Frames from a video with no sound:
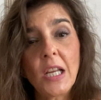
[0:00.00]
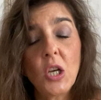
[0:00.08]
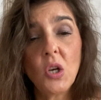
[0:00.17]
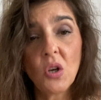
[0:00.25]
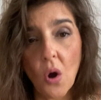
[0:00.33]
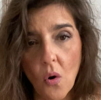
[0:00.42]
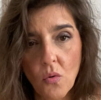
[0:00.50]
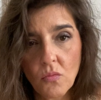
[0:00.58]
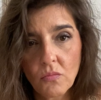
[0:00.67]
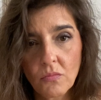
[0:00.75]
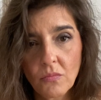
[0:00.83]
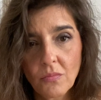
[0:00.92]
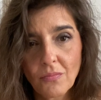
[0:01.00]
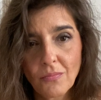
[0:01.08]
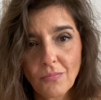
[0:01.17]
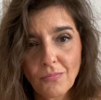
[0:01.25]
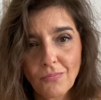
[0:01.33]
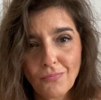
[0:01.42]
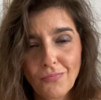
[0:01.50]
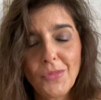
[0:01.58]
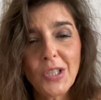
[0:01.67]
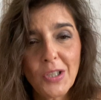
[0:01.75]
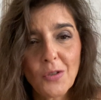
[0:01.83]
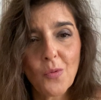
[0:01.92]
no,
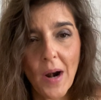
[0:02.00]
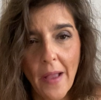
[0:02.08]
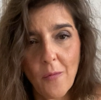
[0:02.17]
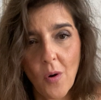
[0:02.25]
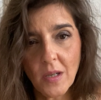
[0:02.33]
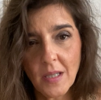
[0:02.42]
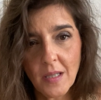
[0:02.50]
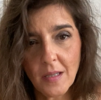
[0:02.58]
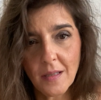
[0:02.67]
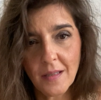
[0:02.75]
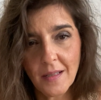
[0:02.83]
this is what I want,